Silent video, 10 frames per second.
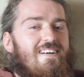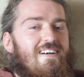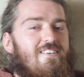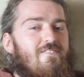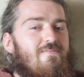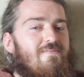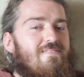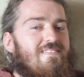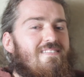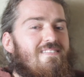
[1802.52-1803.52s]
don't
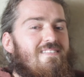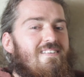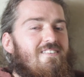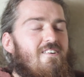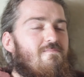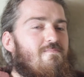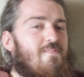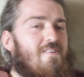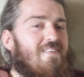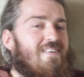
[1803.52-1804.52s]

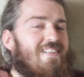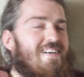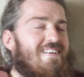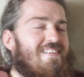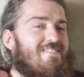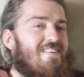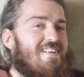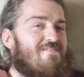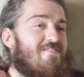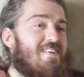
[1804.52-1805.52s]
mock and
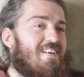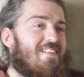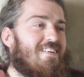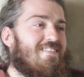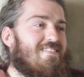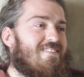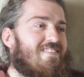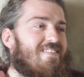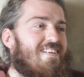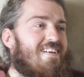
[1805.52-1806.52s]
Enrique Iglesias or
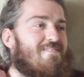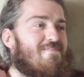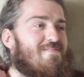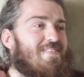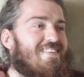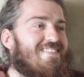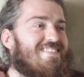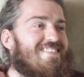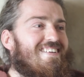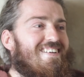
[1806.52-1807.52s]
anything like that anymore,
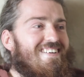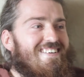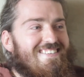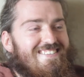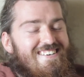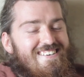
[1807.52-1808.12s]
because it's